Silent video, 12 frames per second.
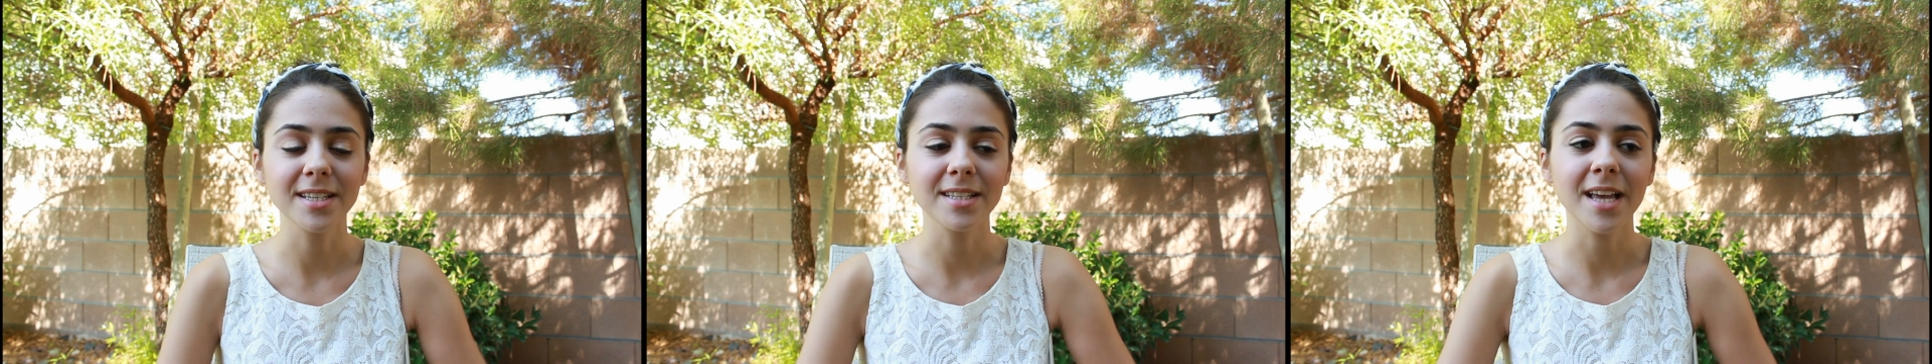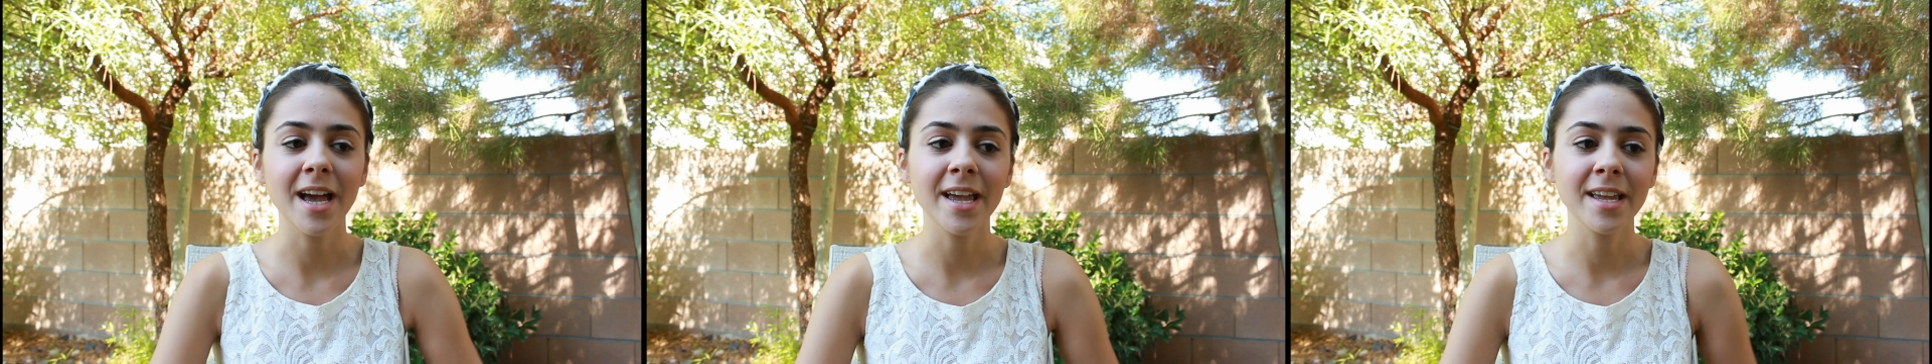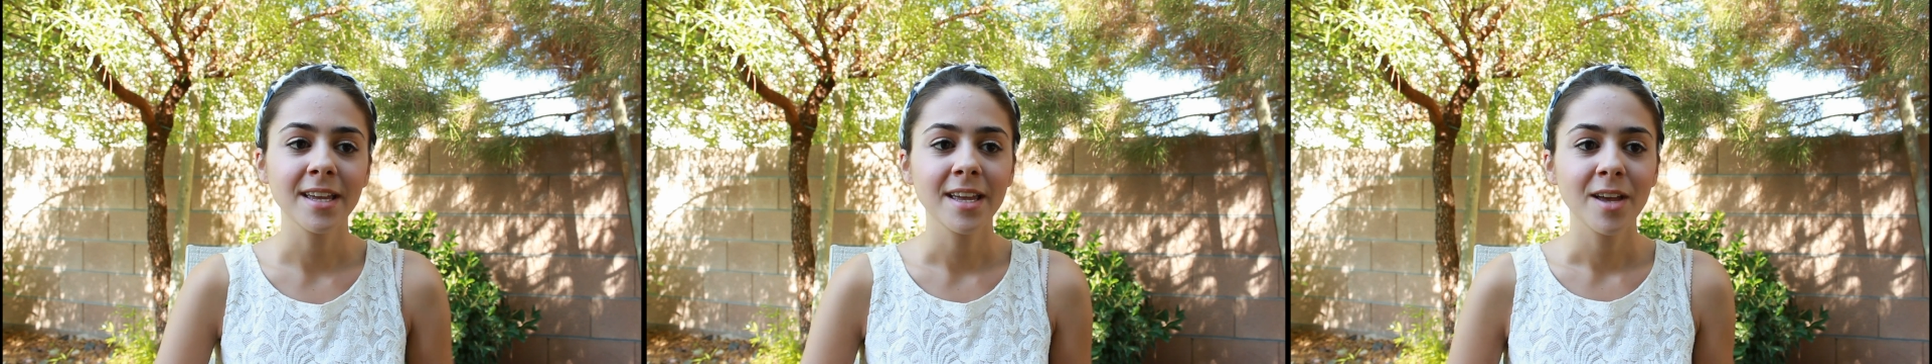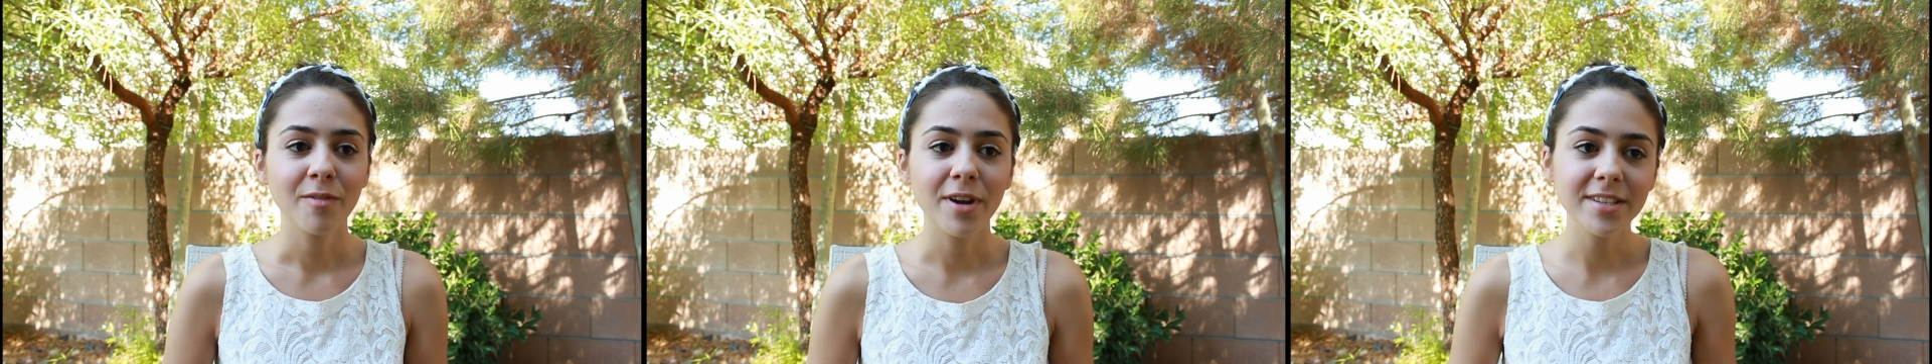Because
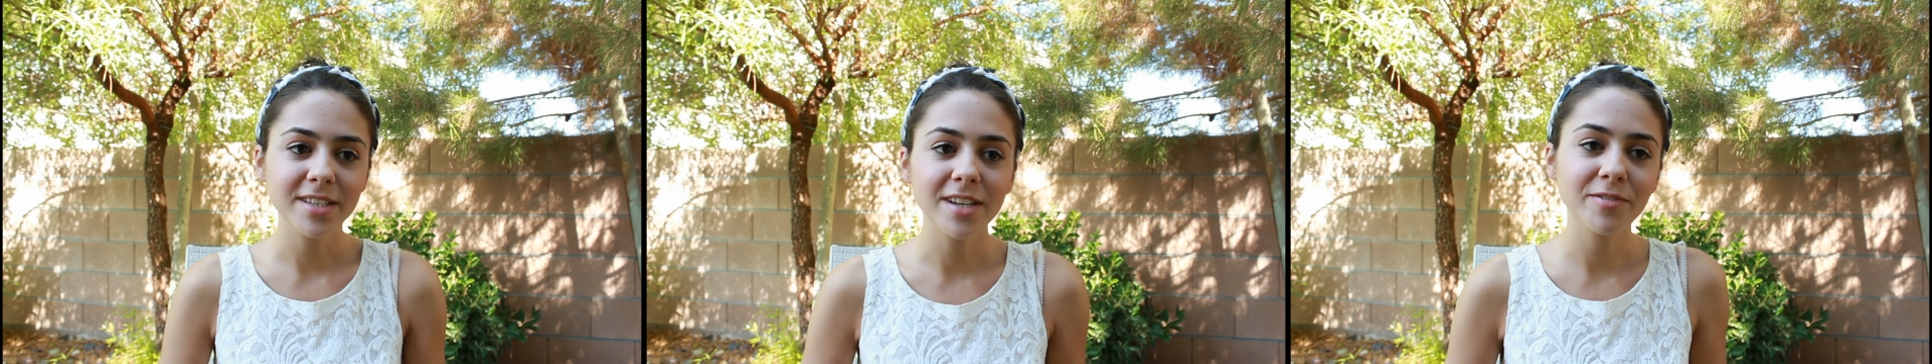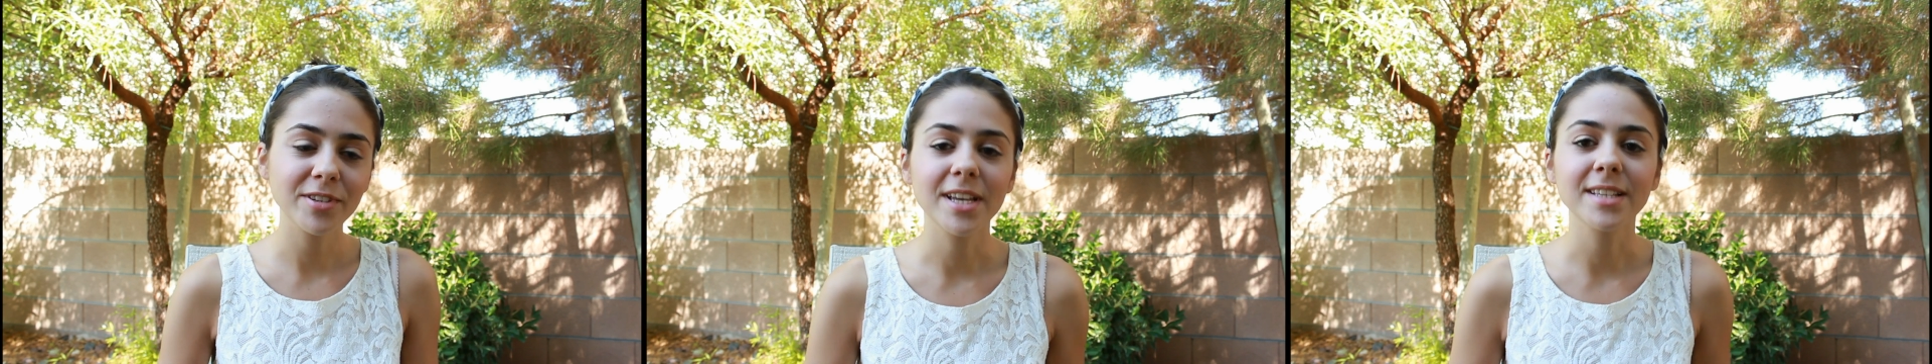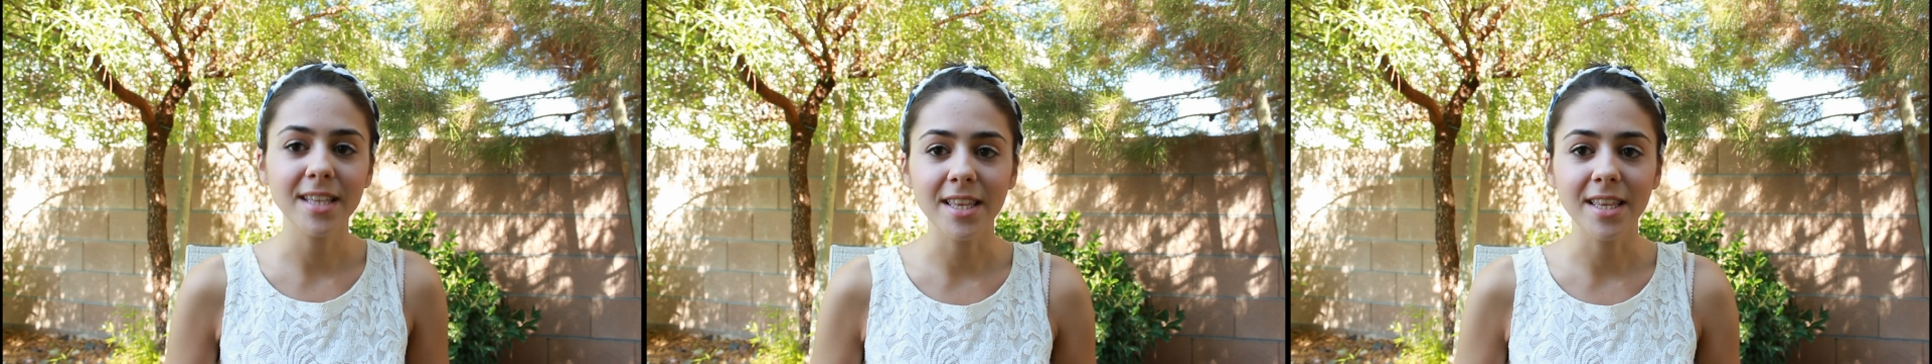when I study for tests,